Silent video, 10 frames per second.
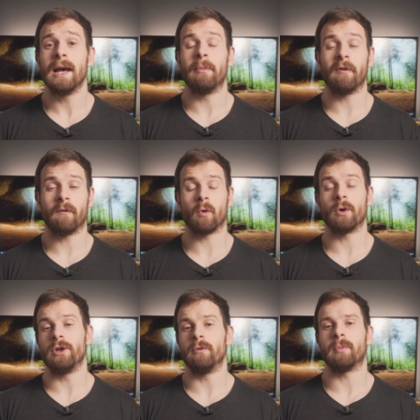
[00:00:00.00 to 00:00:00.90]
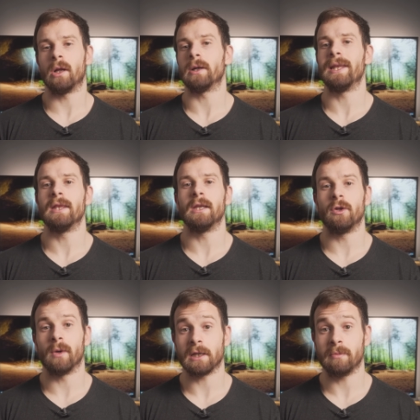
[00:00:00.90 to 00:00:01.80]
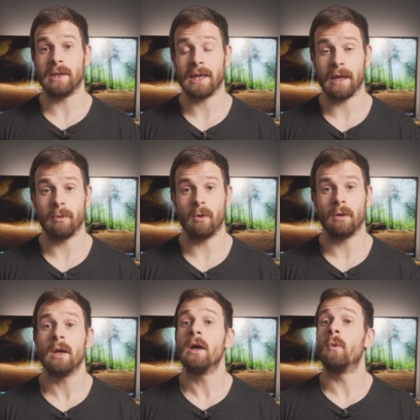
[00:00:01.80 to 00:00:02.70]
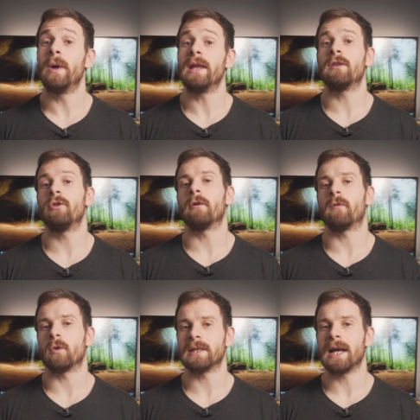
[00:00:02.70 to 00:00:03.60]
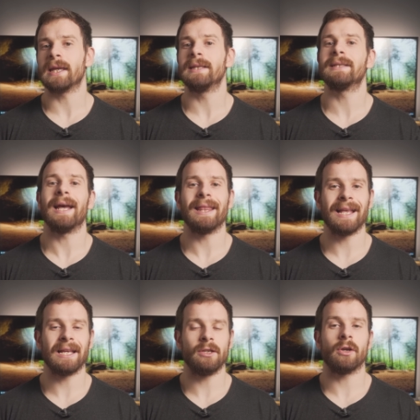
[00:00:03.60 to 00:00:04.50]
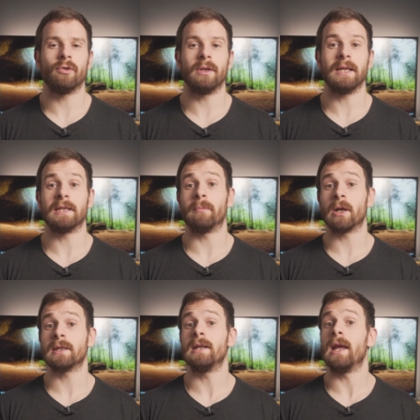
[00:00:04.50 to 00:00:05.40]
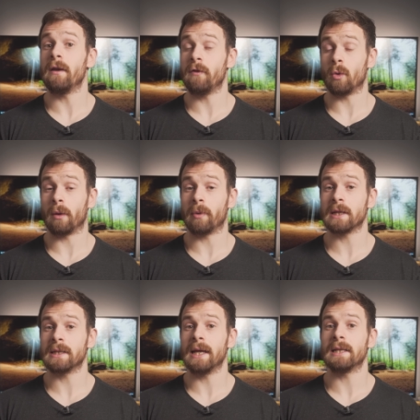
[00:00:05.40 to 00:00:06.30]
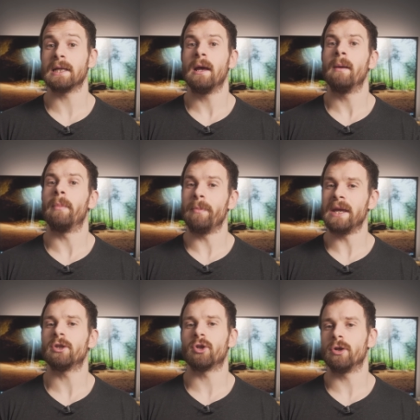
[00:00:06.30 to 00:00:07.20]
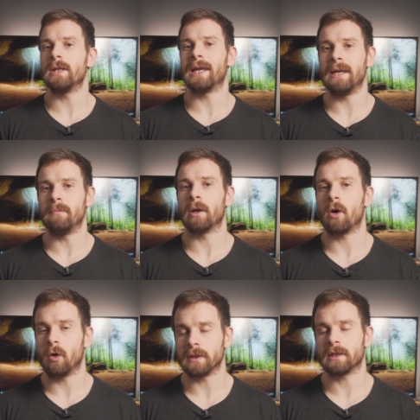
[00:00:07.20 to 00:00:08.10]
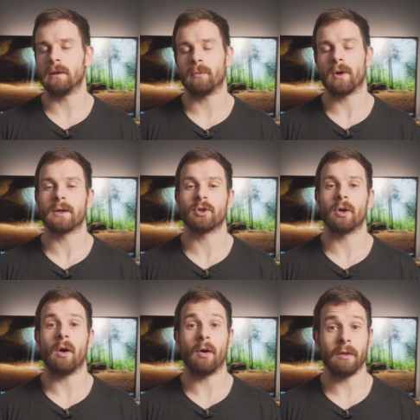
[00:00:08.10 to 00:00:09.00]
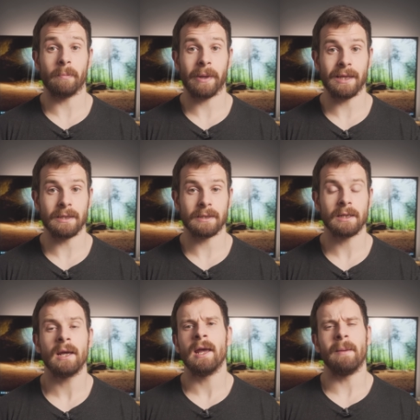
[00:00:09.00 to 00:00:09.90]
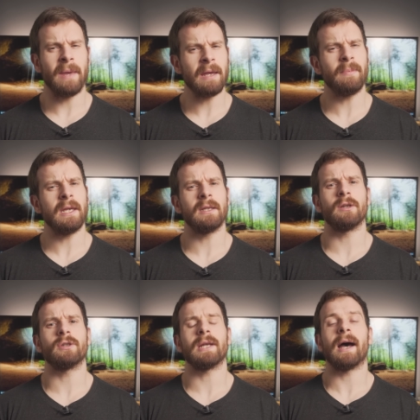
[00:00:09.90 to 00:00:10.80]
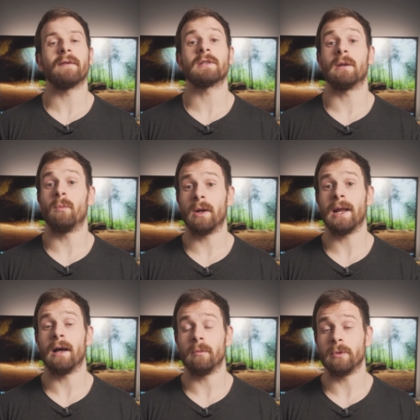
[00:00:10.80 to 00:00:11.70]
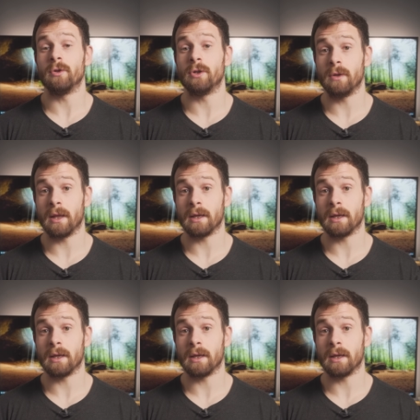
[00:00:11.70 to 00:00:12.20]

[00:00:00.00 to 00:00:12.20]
before you plug in the USB cable. Wait 3 or 4 seconds and then you can release the button if you are pressing it, but make sure to keep constant pressure on the pins. It may be easier to have someone help you do